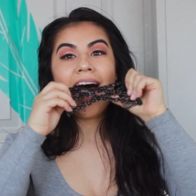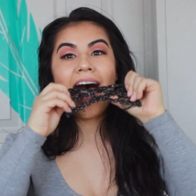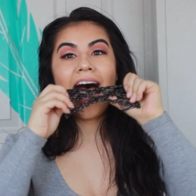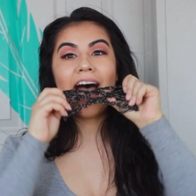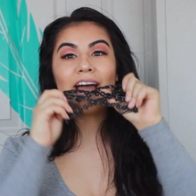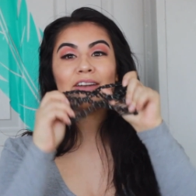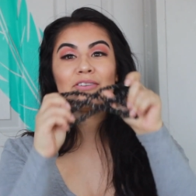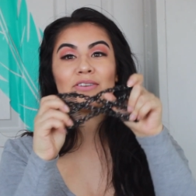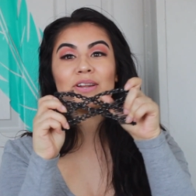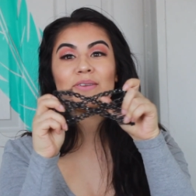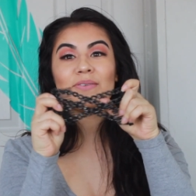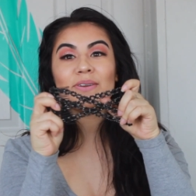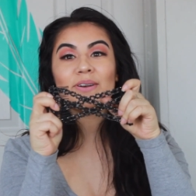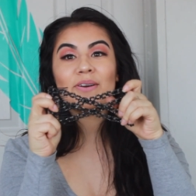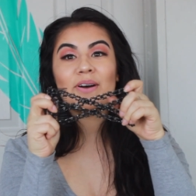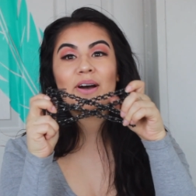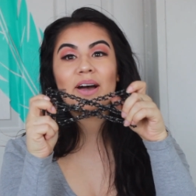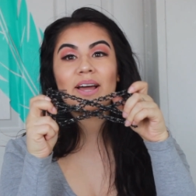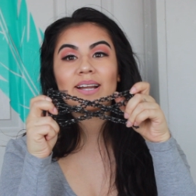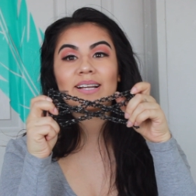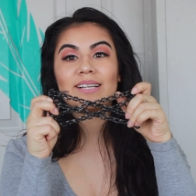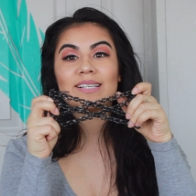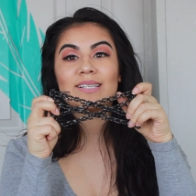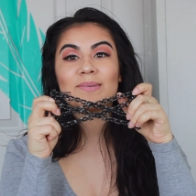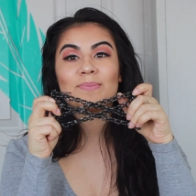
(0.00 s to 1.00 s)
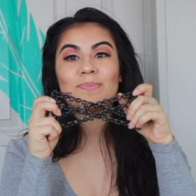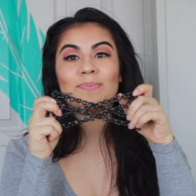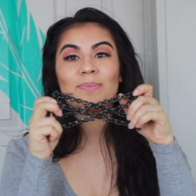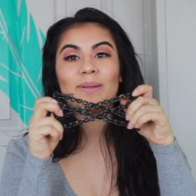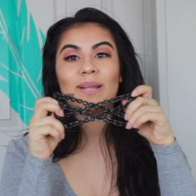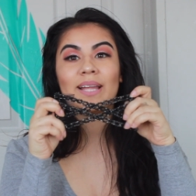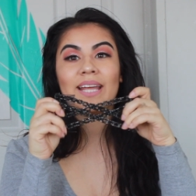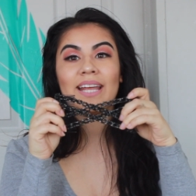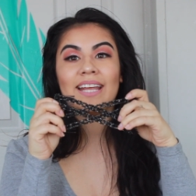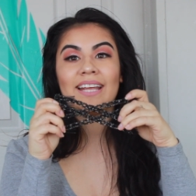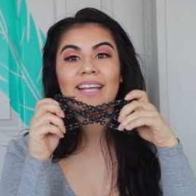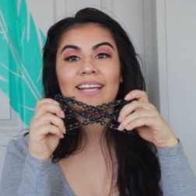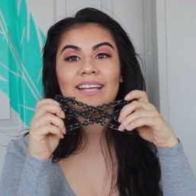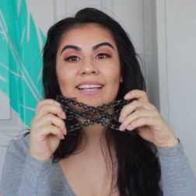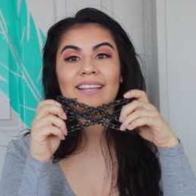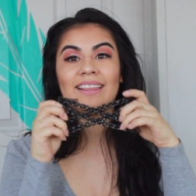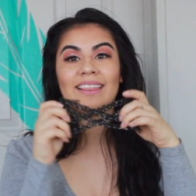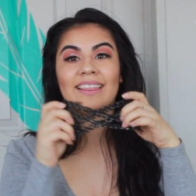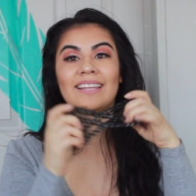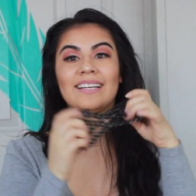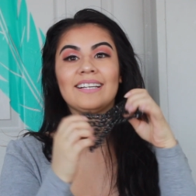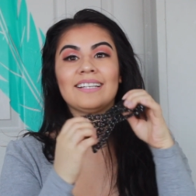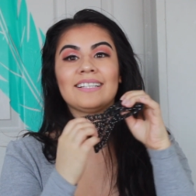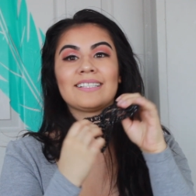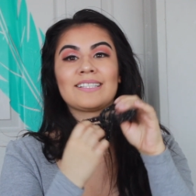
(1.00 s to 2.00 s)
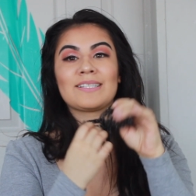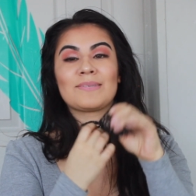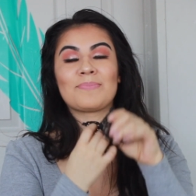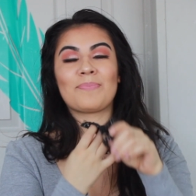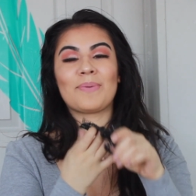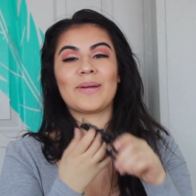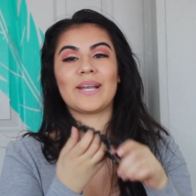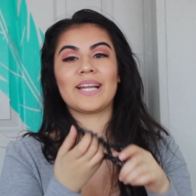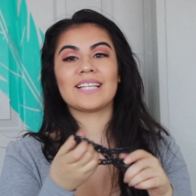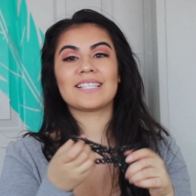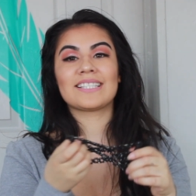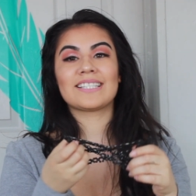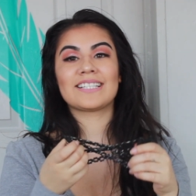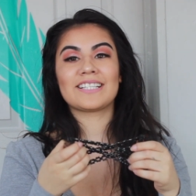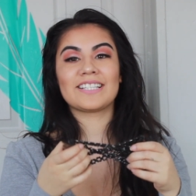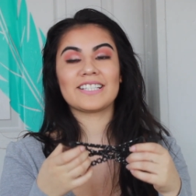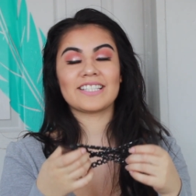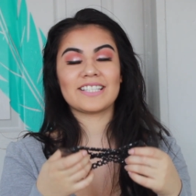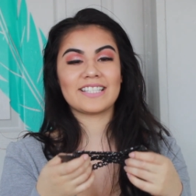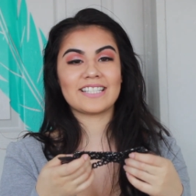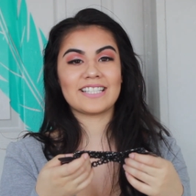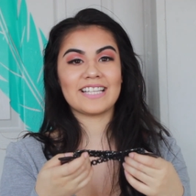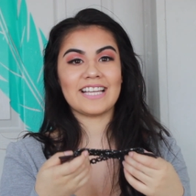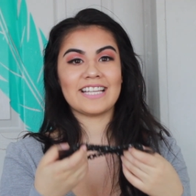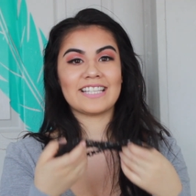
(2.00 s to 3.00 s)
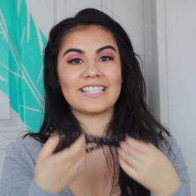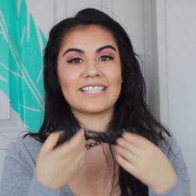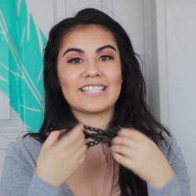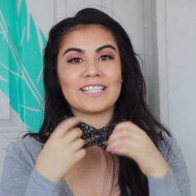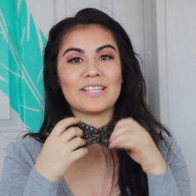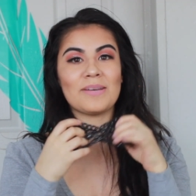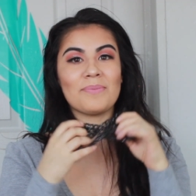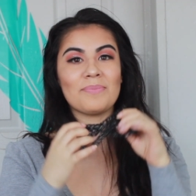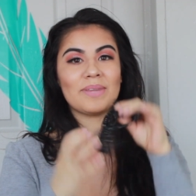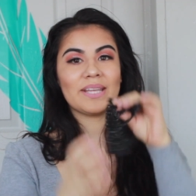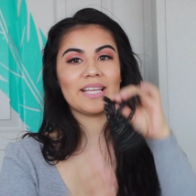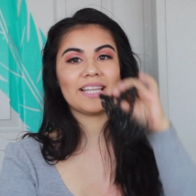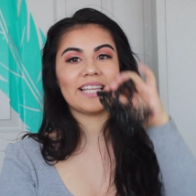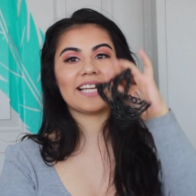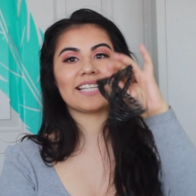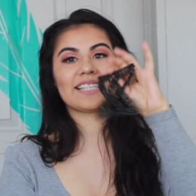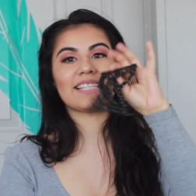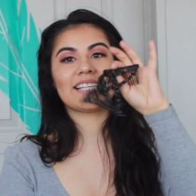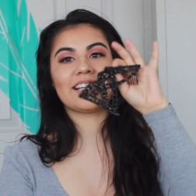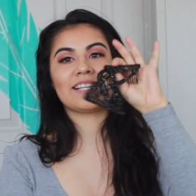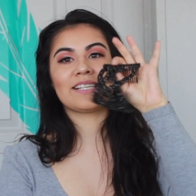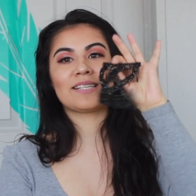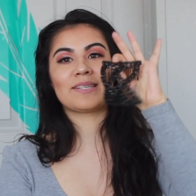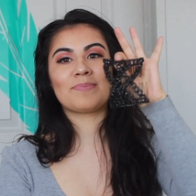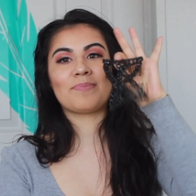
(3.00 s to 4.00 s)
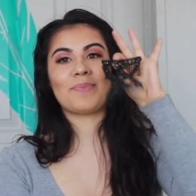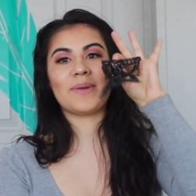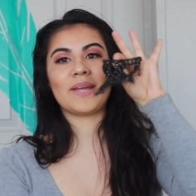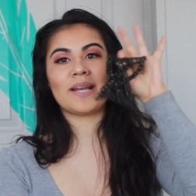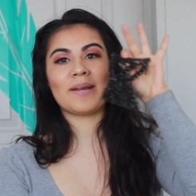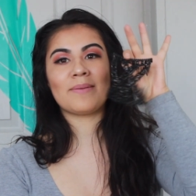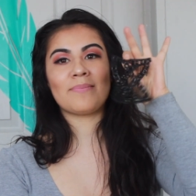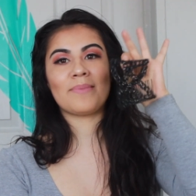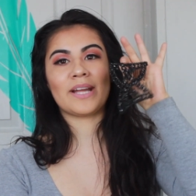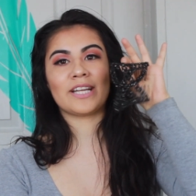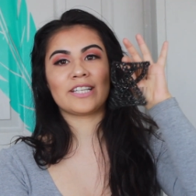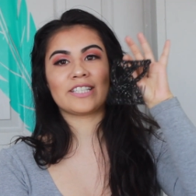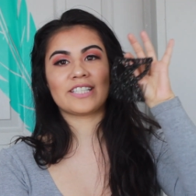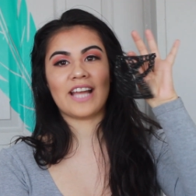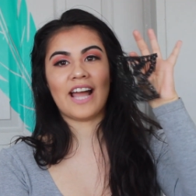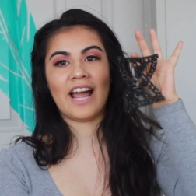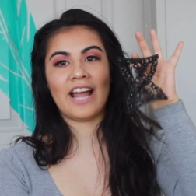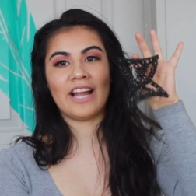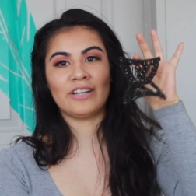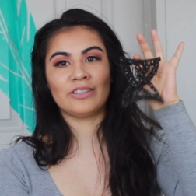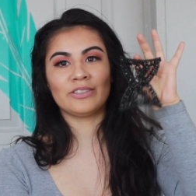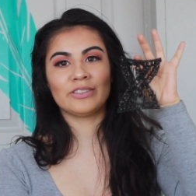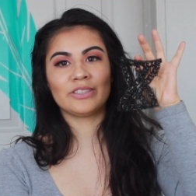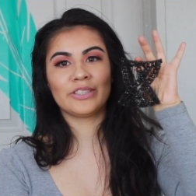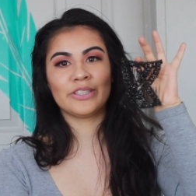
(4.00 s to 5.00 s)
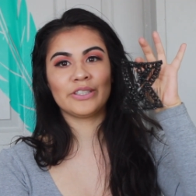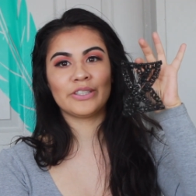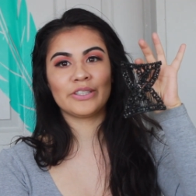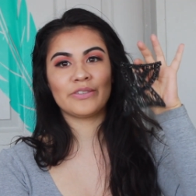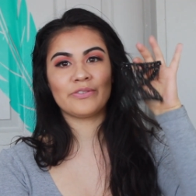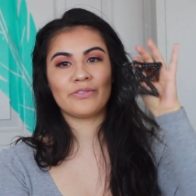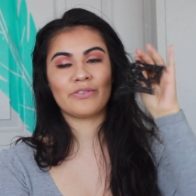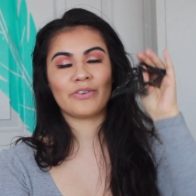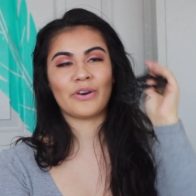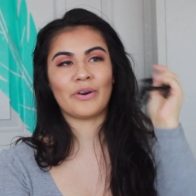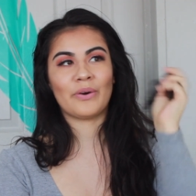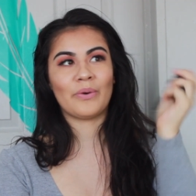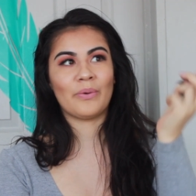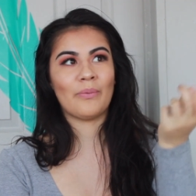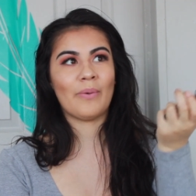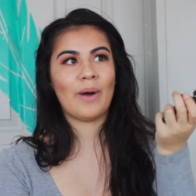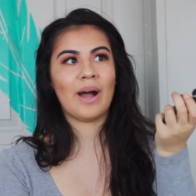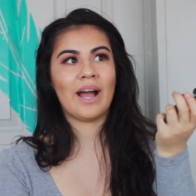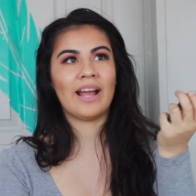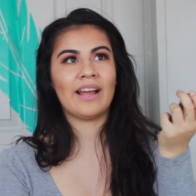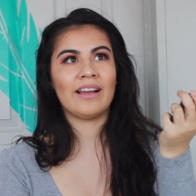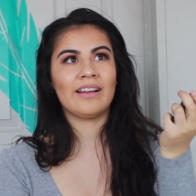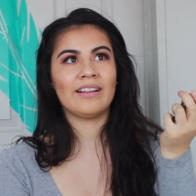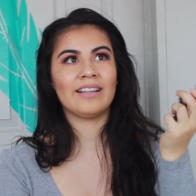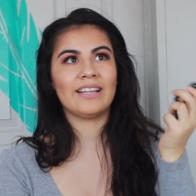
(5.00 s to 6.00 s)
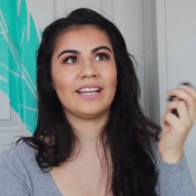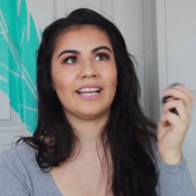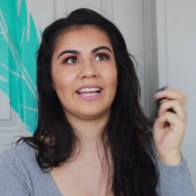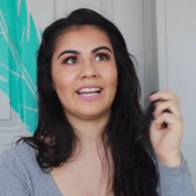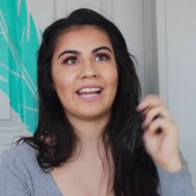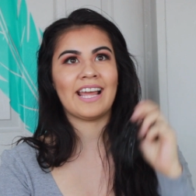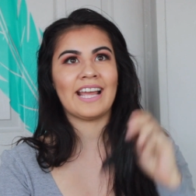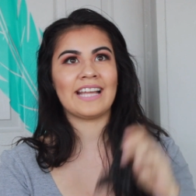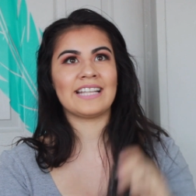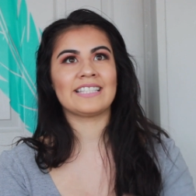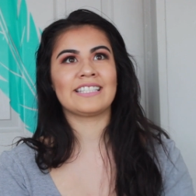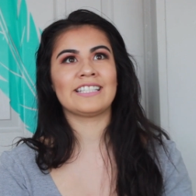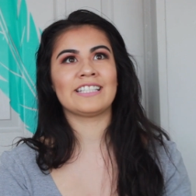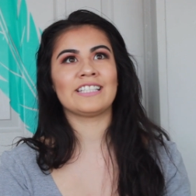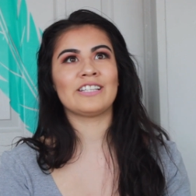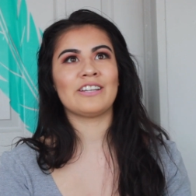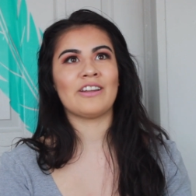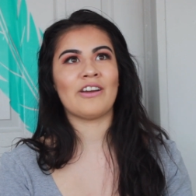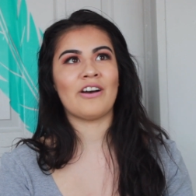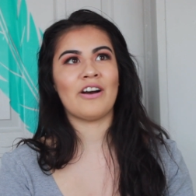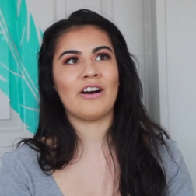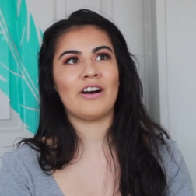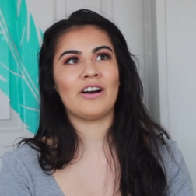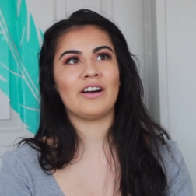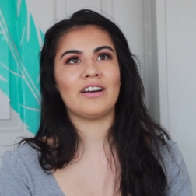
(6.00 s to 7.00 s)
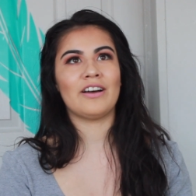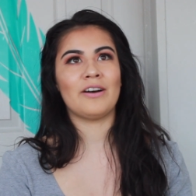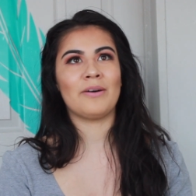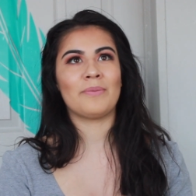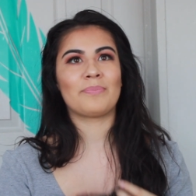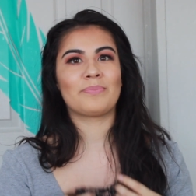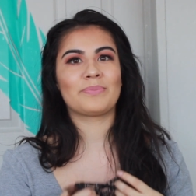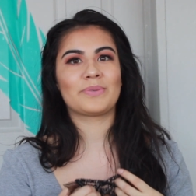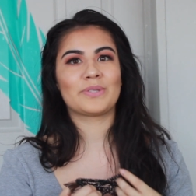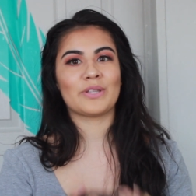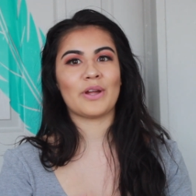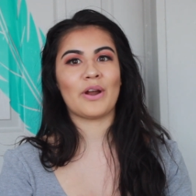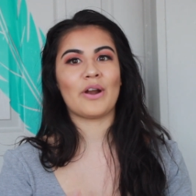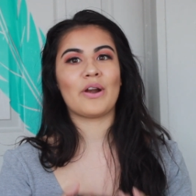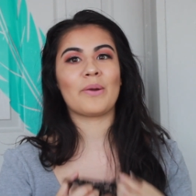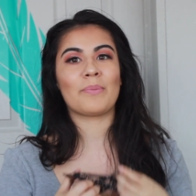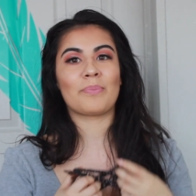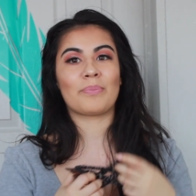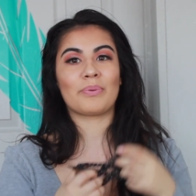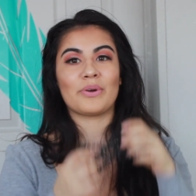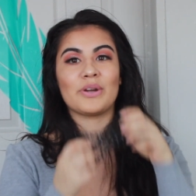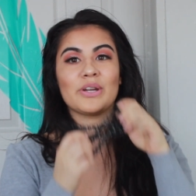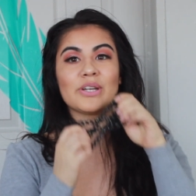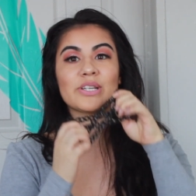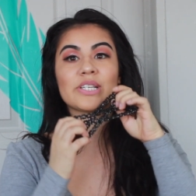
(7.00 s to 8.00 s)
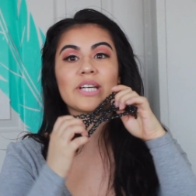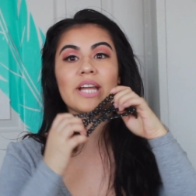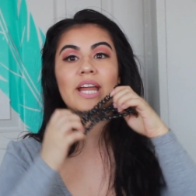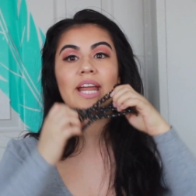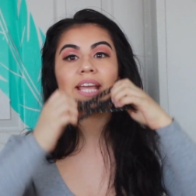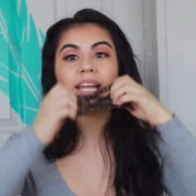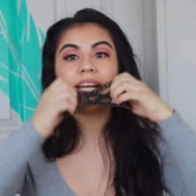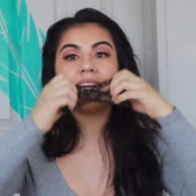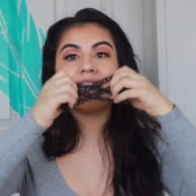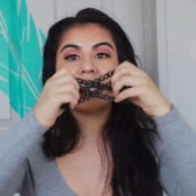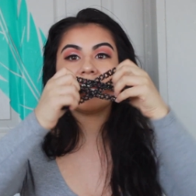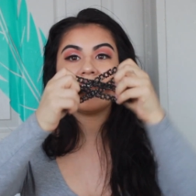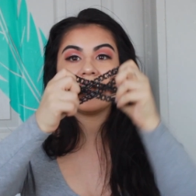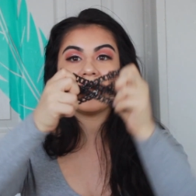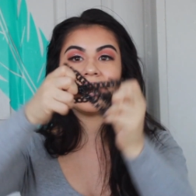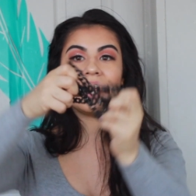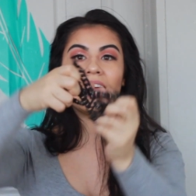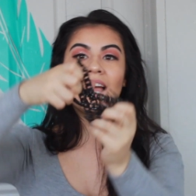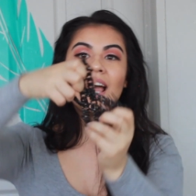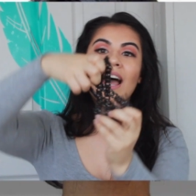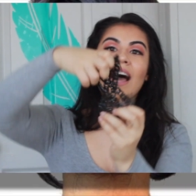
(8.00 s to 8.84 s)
I don't even know how to explain this, but it's something that it's been in my childhood for a while, and I did not start appreciating it